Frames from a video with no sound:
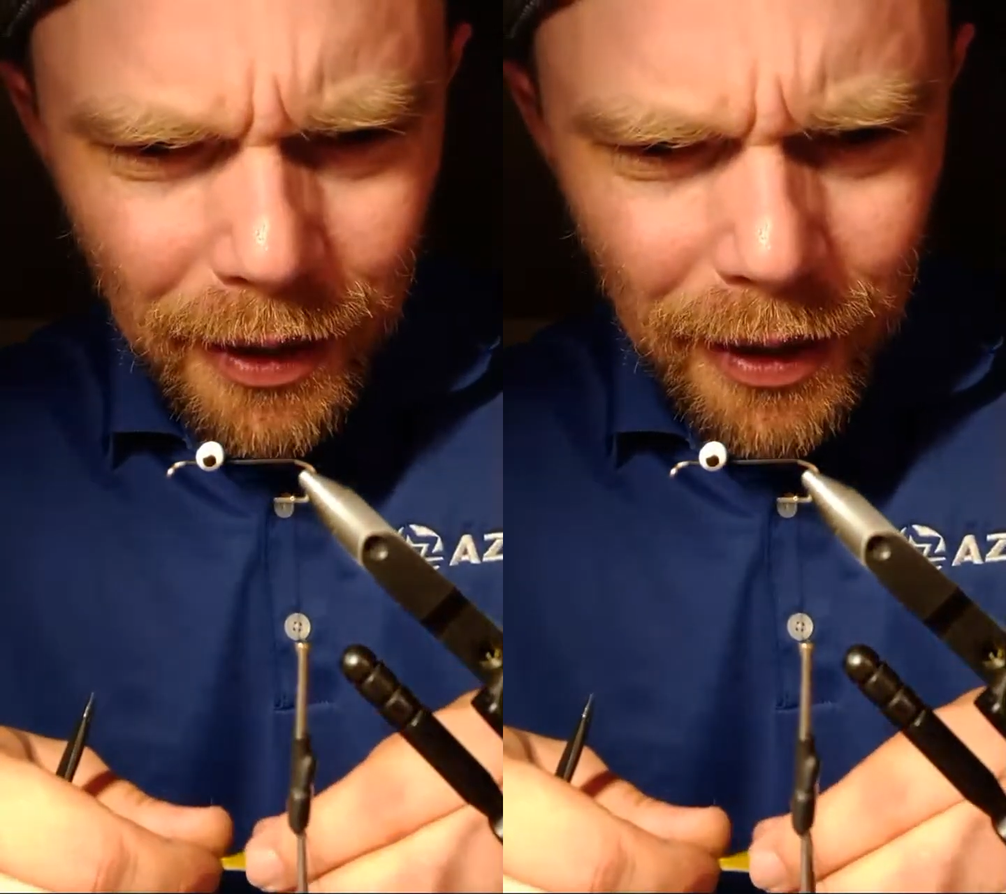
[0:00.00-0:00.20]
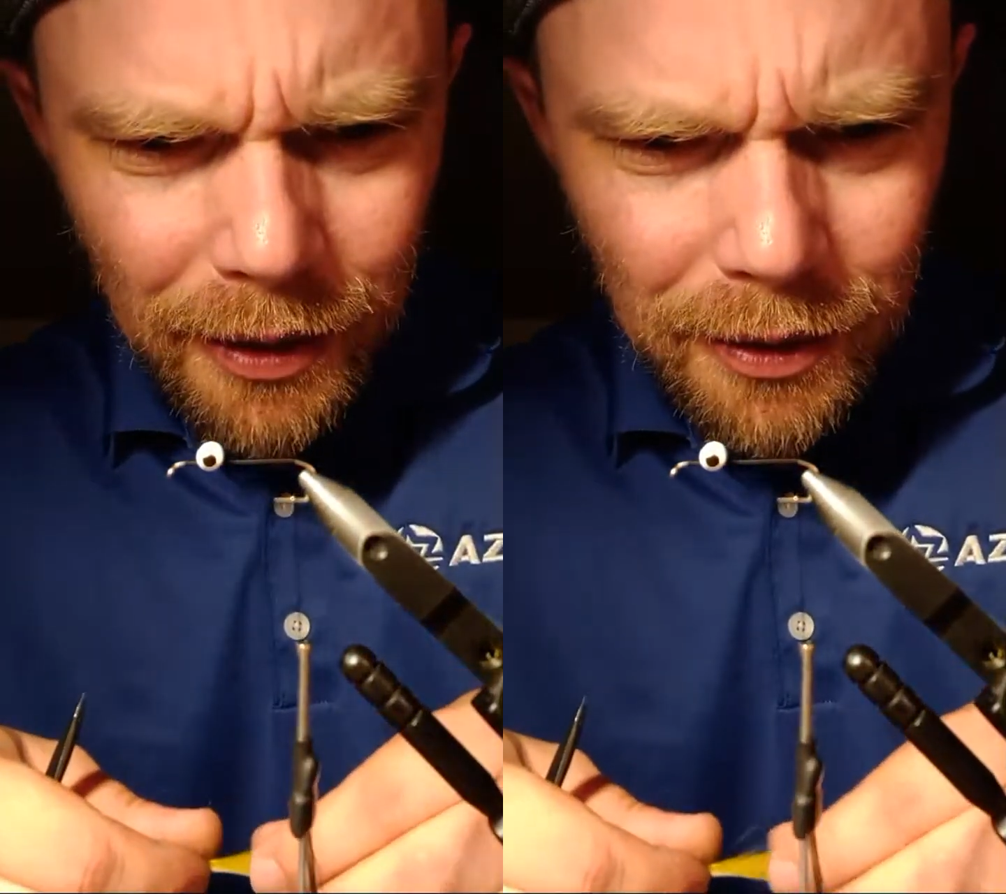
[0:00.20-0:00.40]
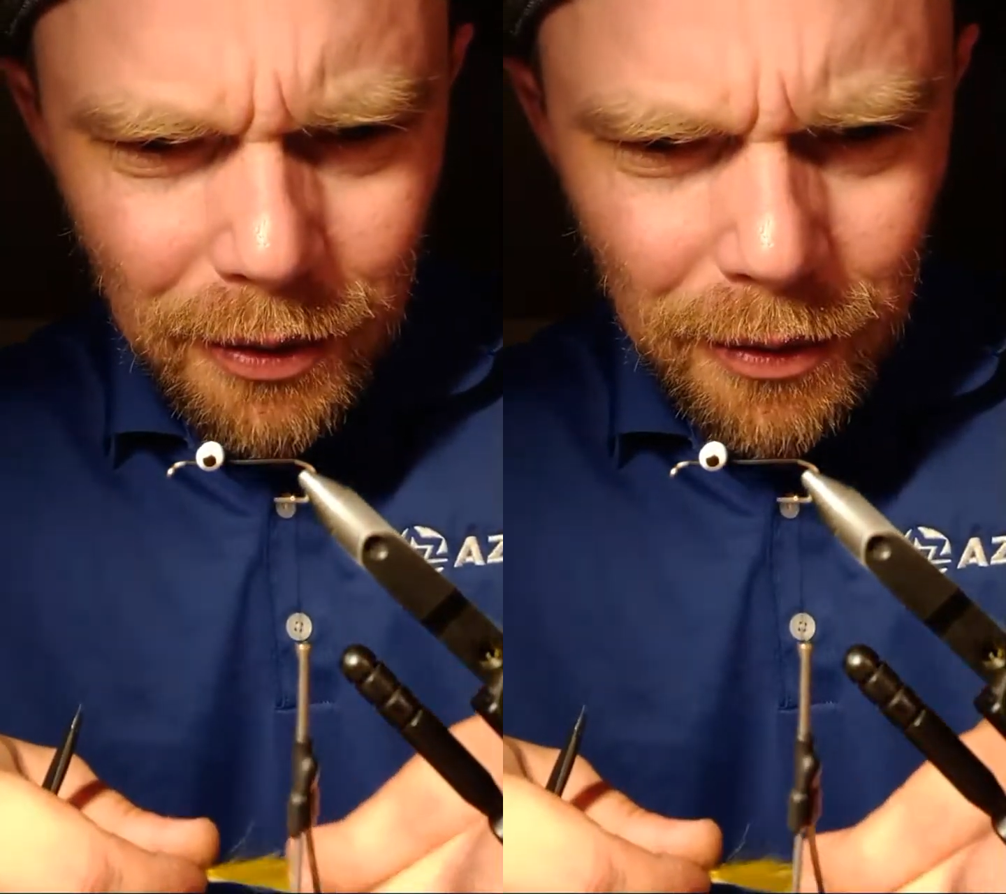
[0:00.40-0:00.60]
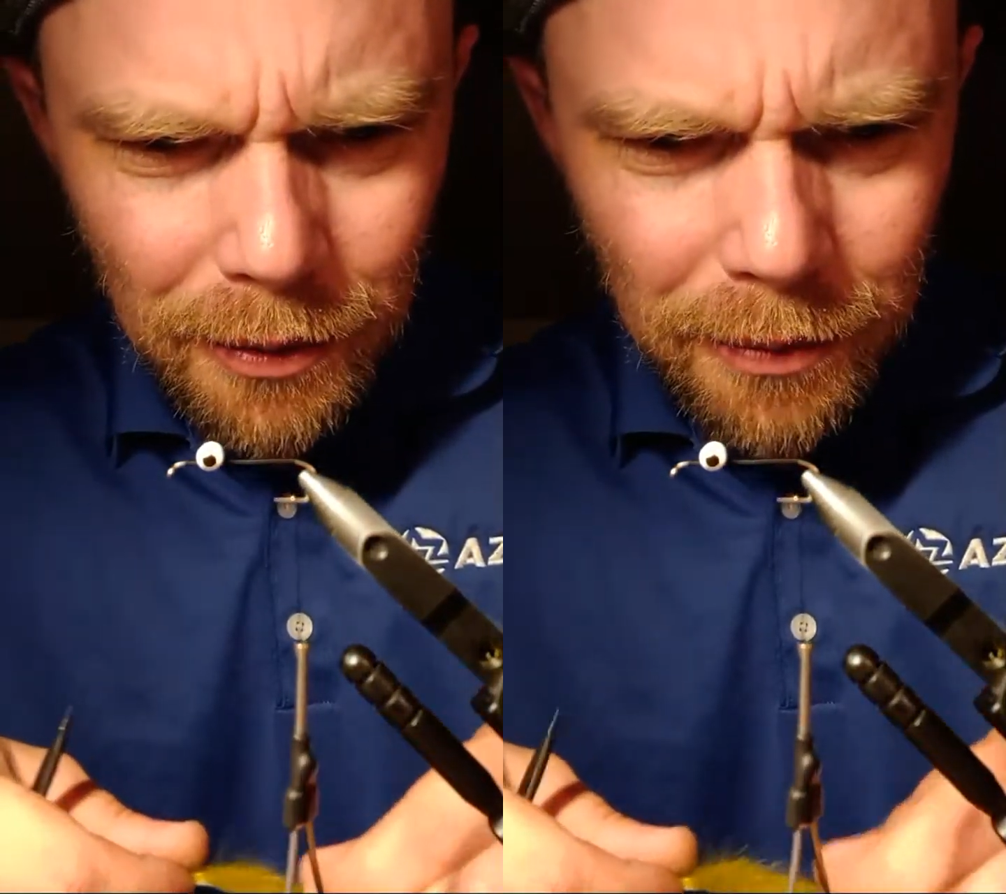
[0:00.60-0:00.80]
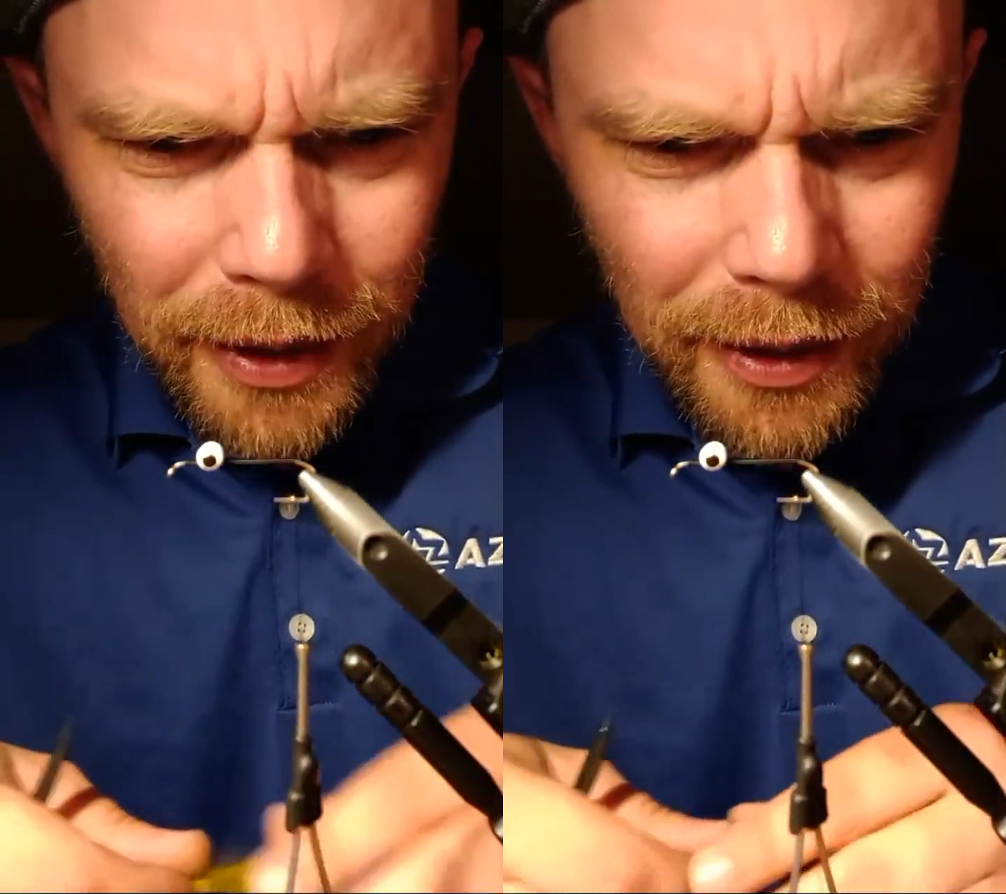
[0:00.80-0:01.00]
How you
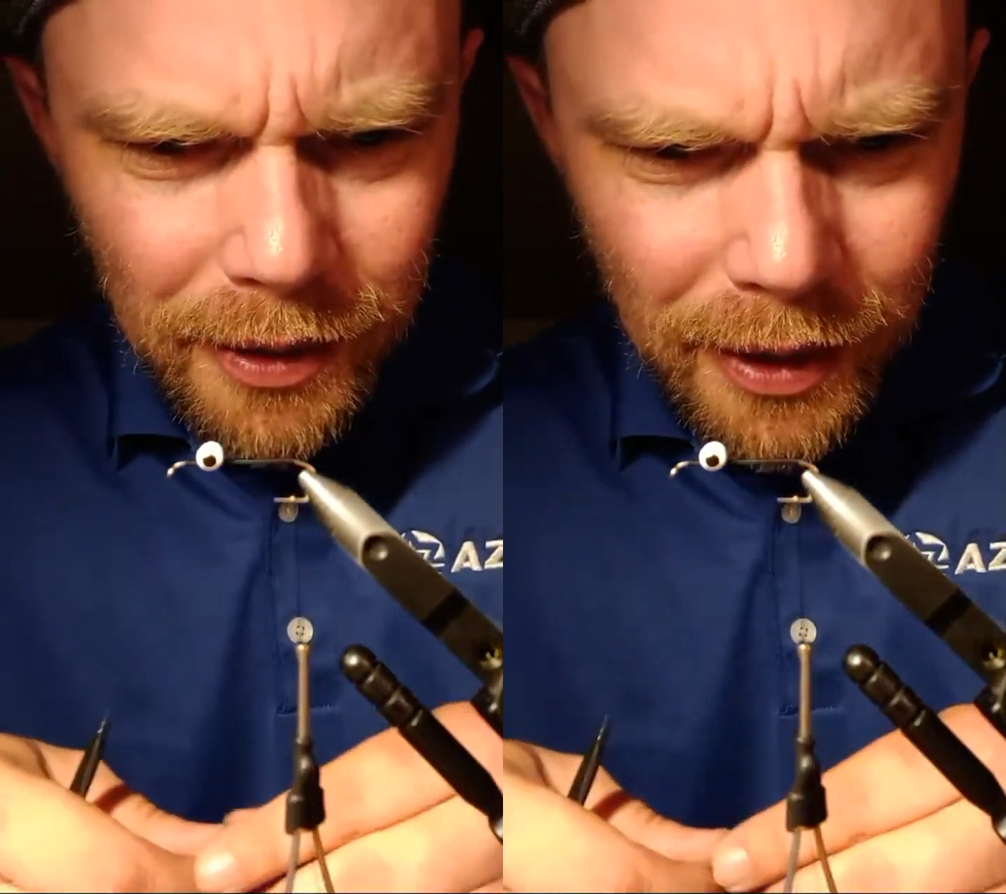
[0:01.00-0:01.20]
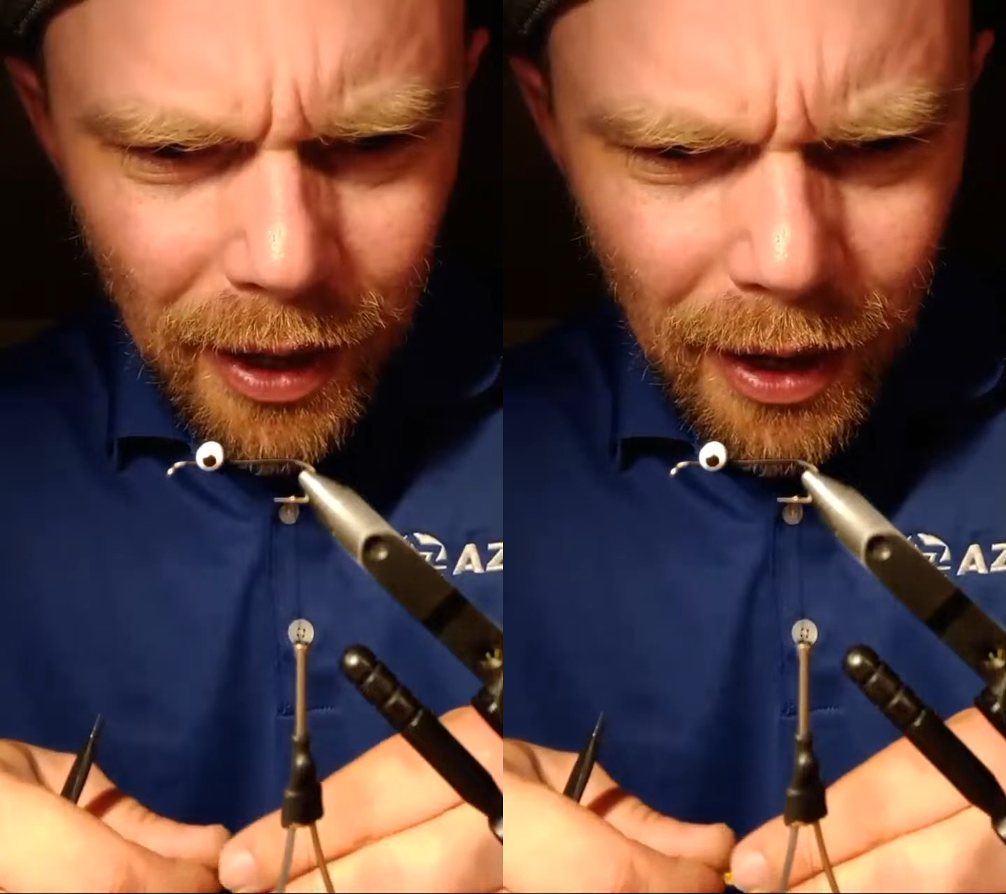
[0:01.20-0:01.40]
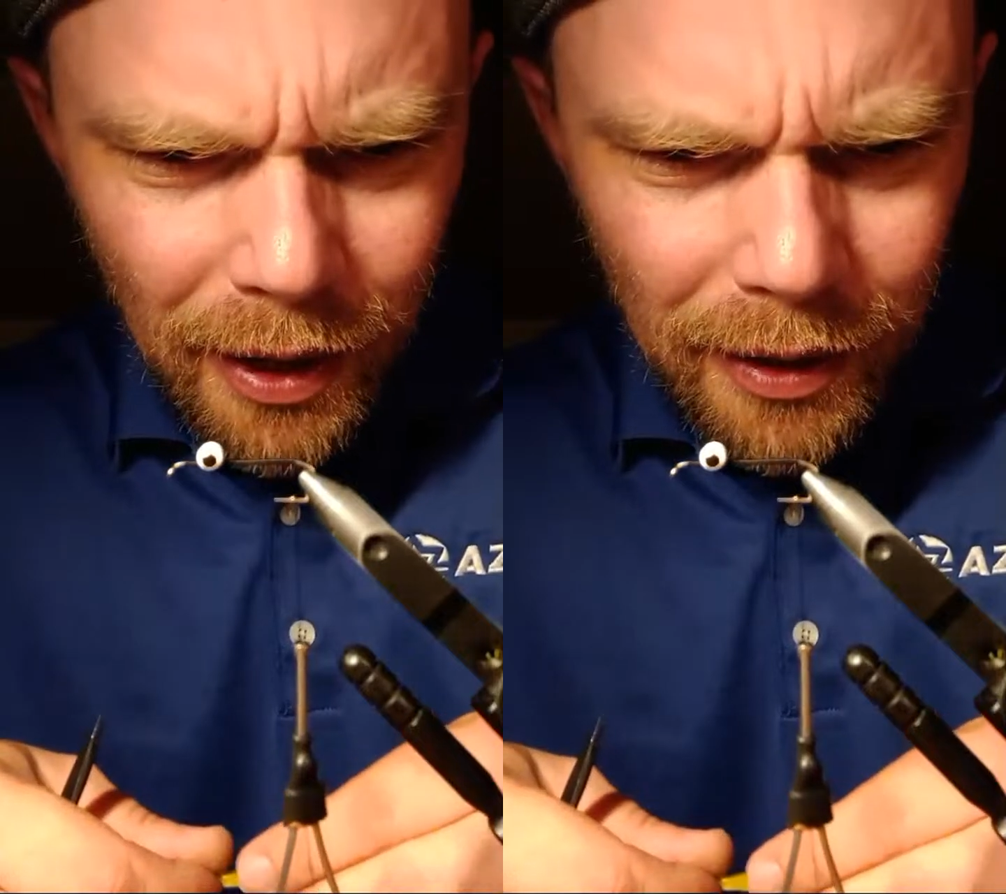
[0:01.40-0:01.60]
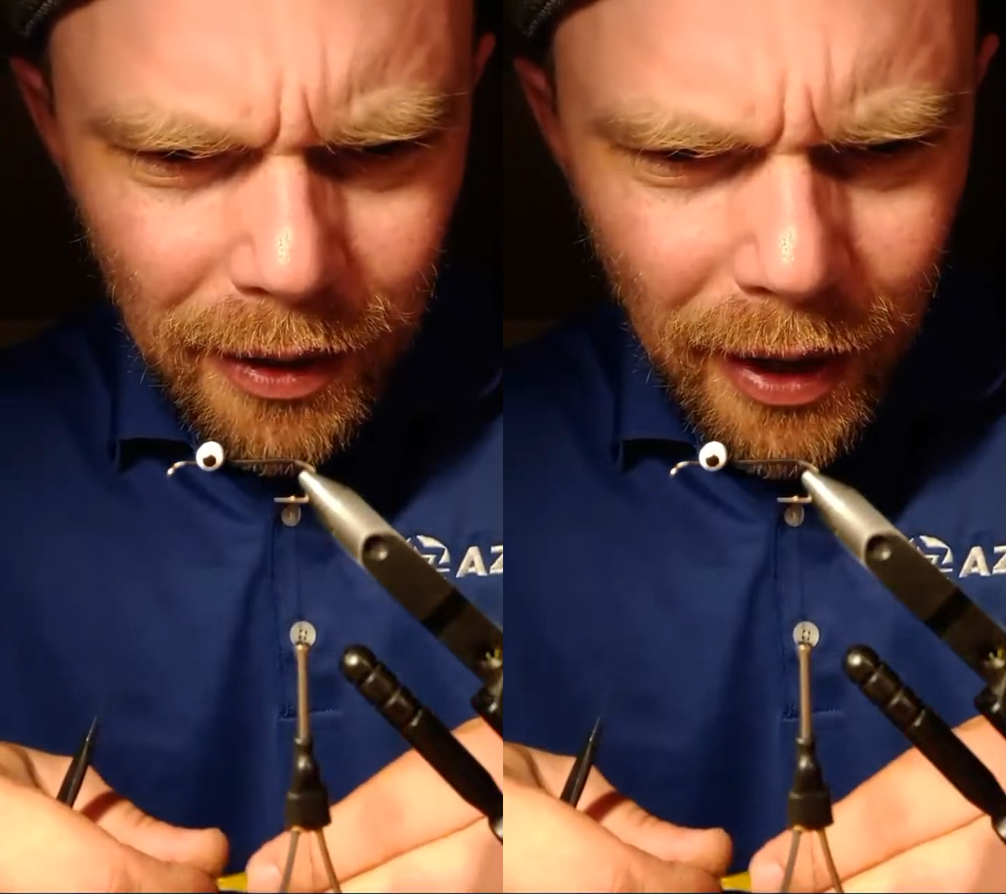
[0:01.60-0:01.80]
doing, man? Scott?